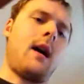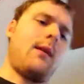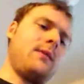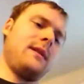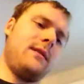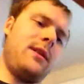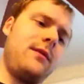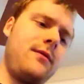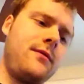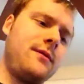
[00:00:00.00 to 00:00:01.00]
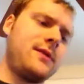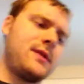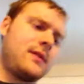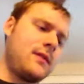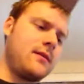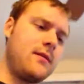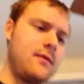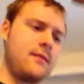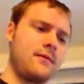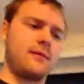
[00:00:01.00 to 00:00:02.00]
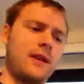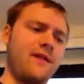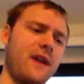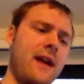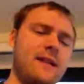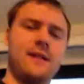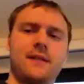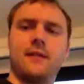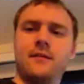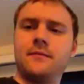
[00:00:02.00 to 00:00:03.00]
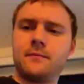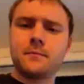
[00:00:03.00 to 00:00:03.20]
I will use, if I had to